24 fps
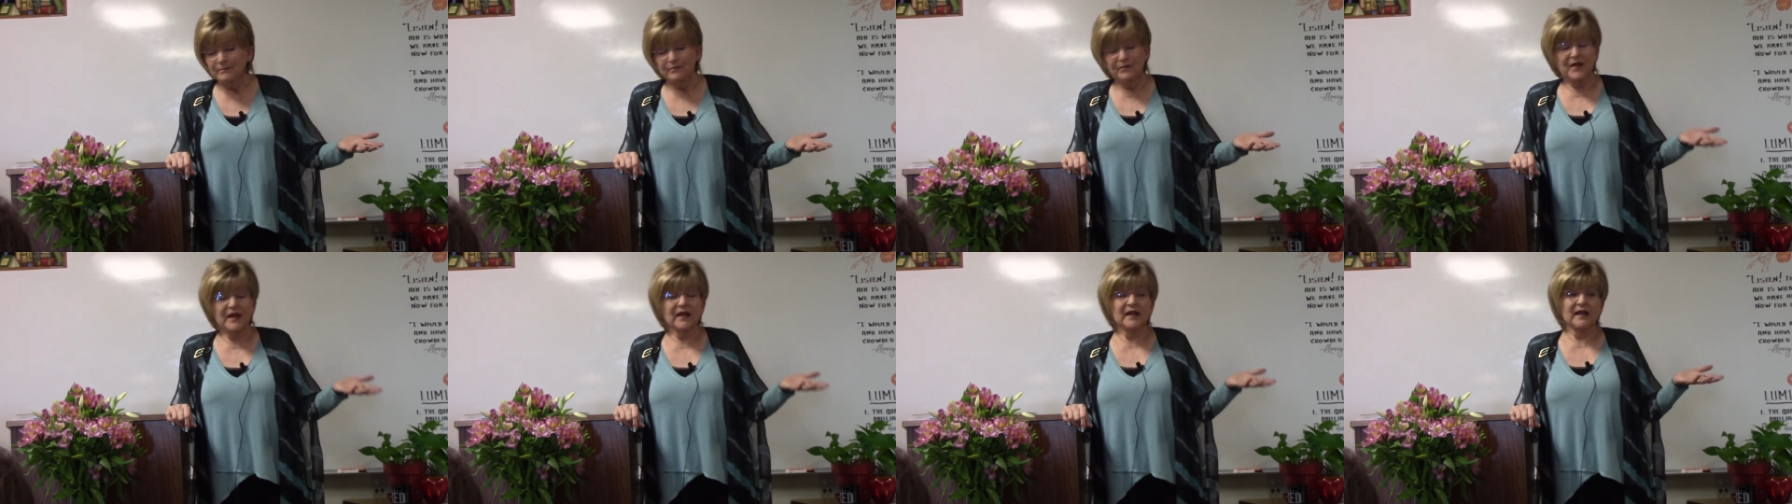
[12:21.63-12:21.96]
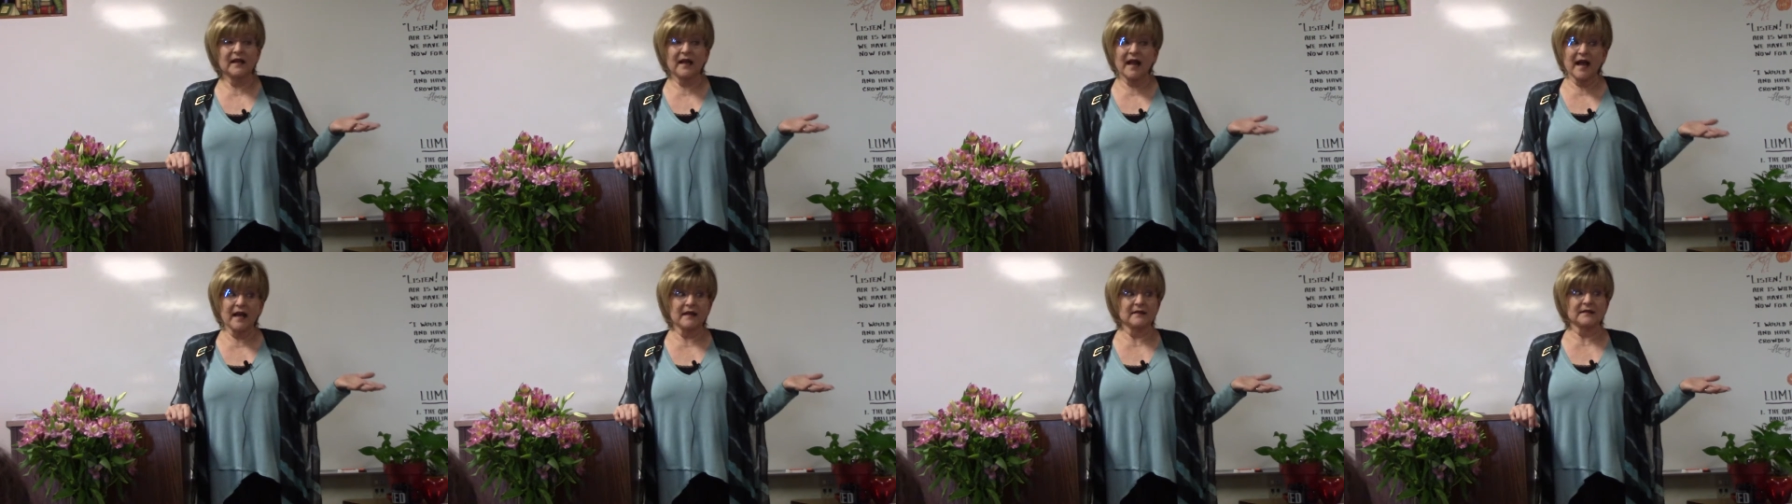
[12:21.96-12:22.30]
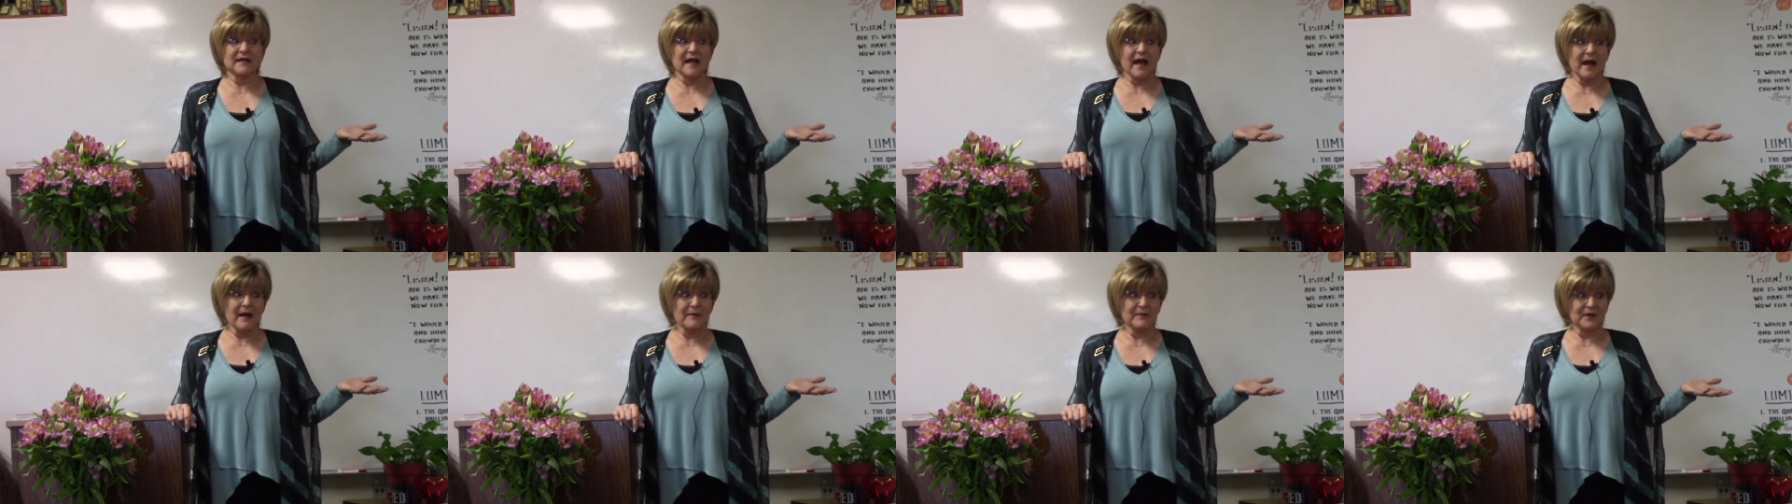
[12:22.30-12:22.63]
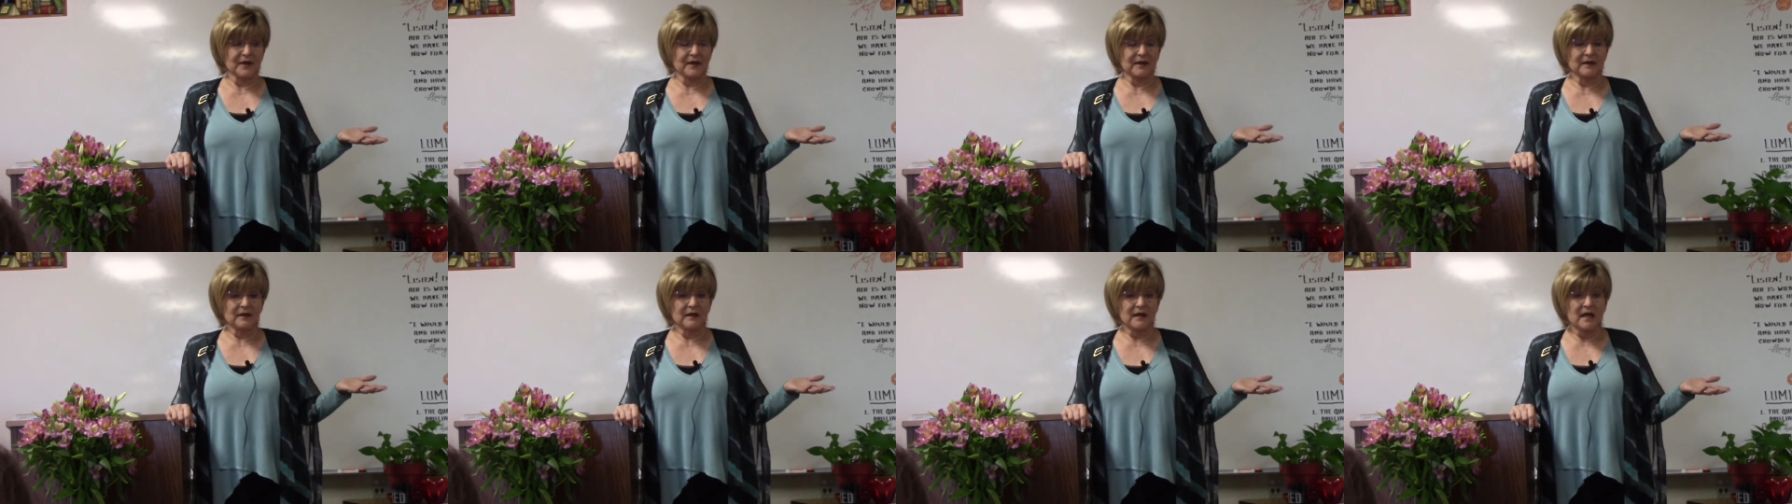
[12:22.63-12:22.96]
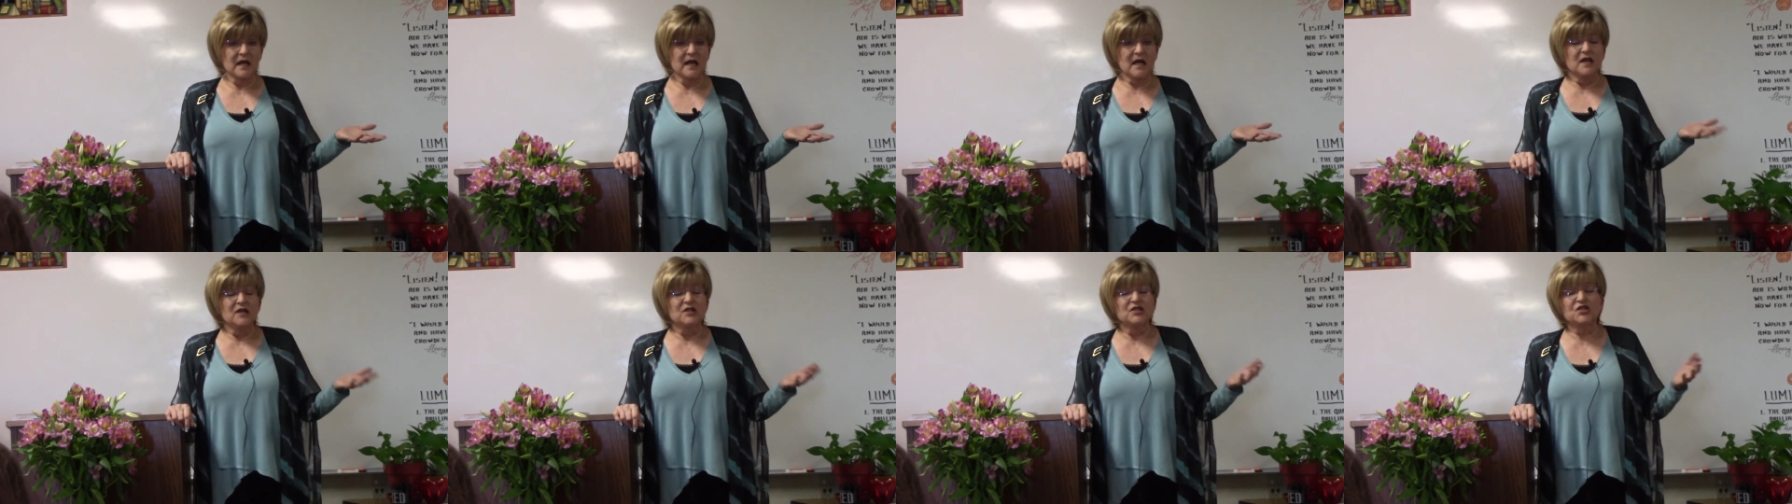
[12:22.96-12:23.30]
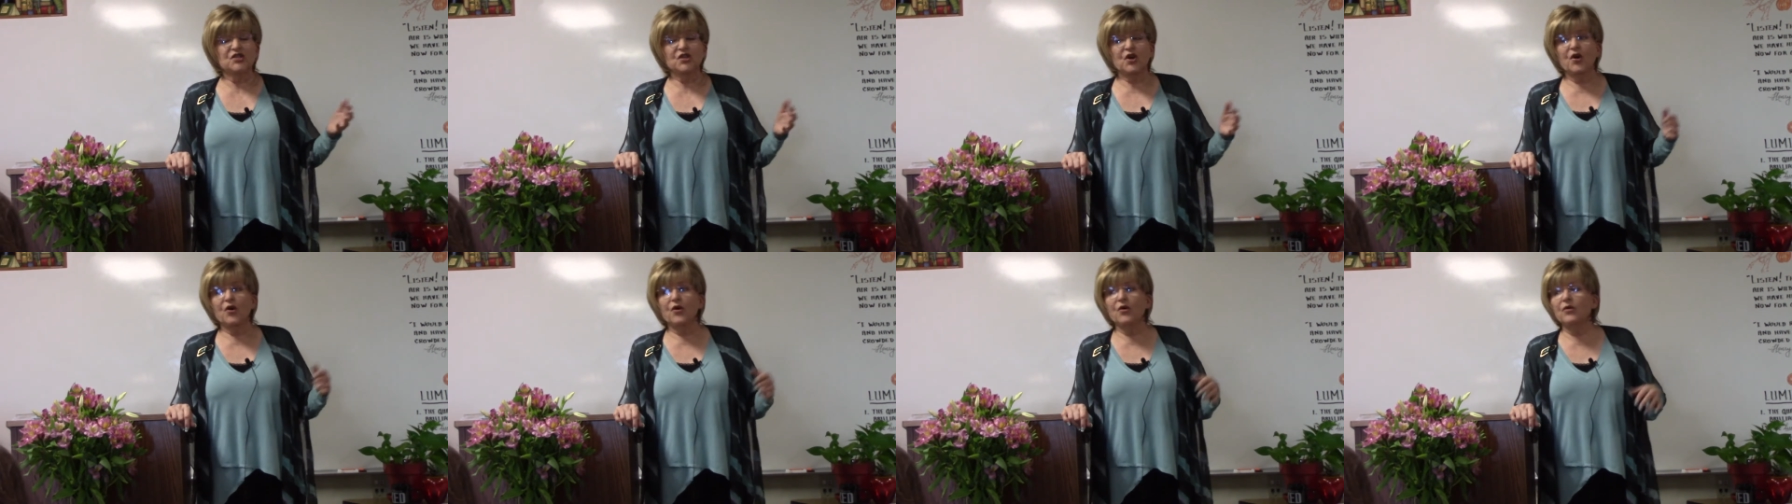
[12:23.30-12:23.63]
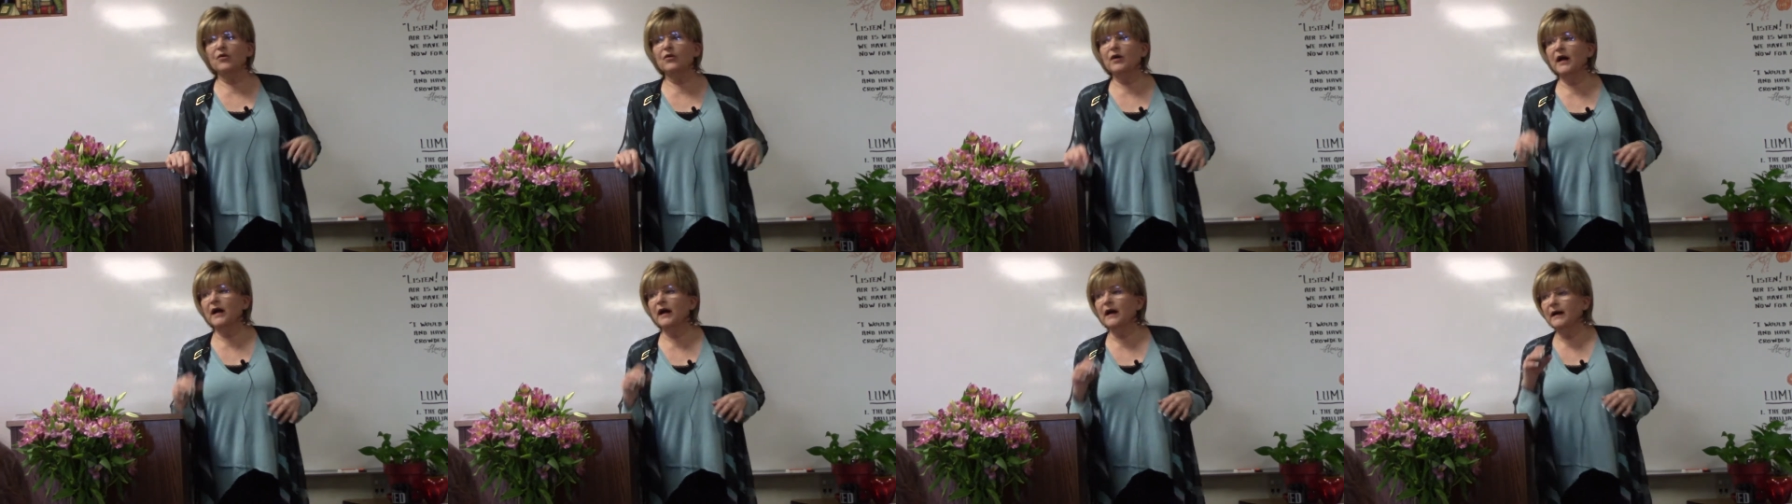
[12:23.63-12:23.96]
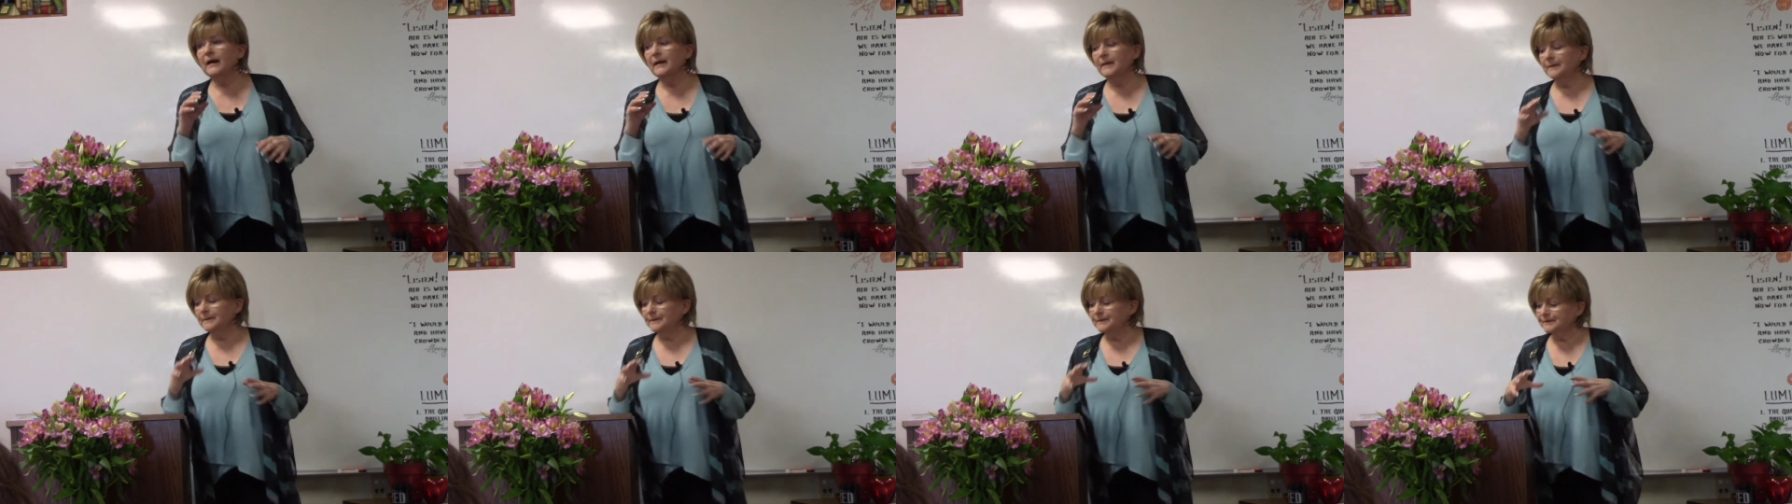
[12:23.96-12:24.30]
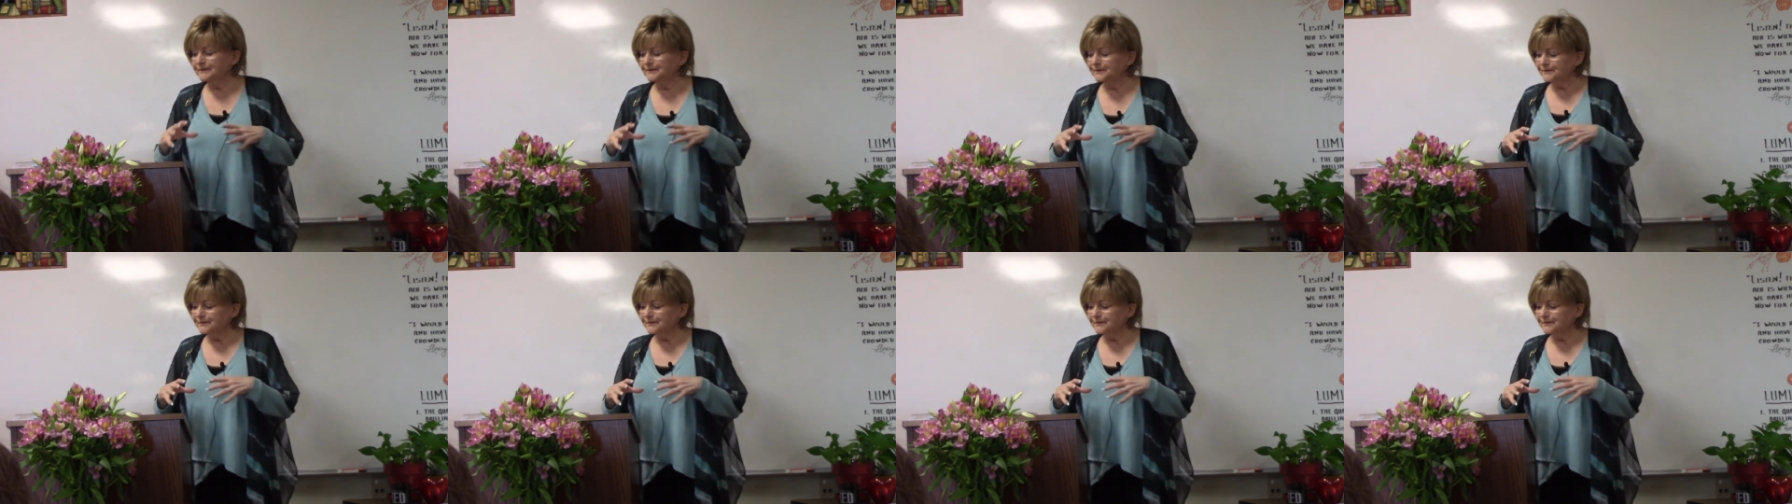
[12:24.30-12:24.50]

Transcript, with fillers: and it has happened. So, um,